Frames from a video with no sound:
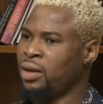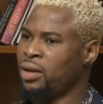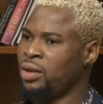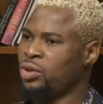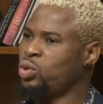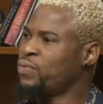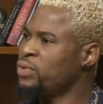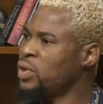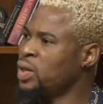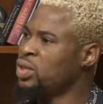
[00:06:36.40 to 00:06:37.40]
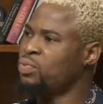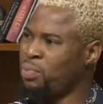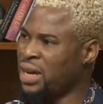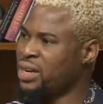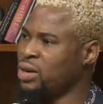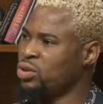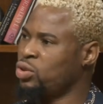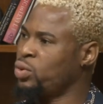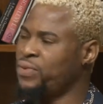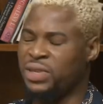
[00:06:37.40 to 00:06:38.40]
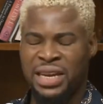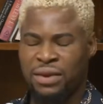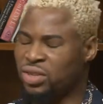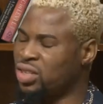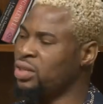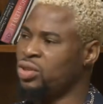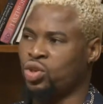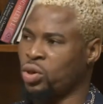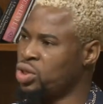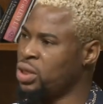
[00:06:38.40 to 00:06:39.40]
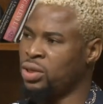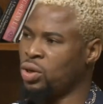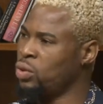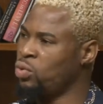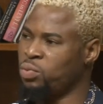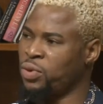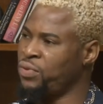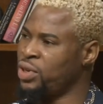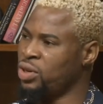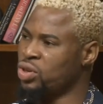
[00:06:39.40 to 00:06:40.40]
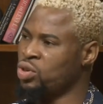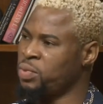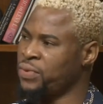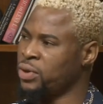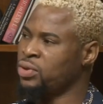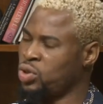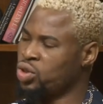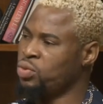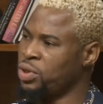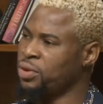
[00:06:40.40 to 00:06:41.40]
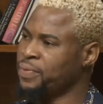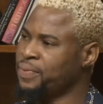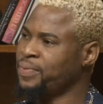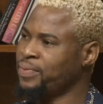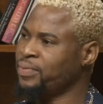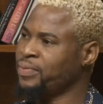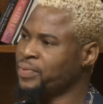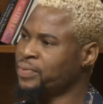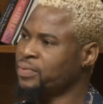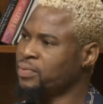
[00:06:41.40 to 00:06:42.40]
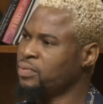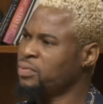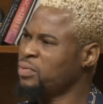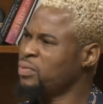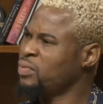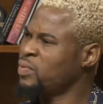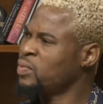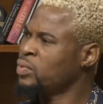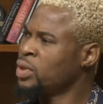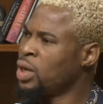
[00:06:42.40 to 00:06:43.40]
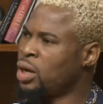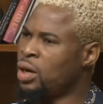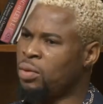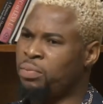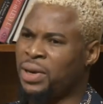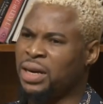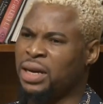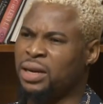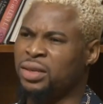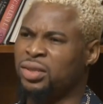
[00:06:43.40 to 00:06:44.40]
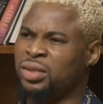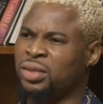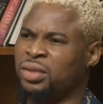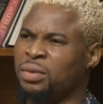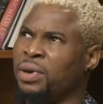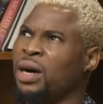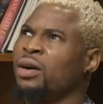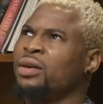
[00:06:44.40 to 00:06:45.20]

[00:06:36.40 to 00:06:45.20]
What's it called? It's Blackout. You've Blackout. never seen such in Nollywood movie industry mm. before. Trust me. Mm. Okay, so, so what's it about? about? Uh, is, is about...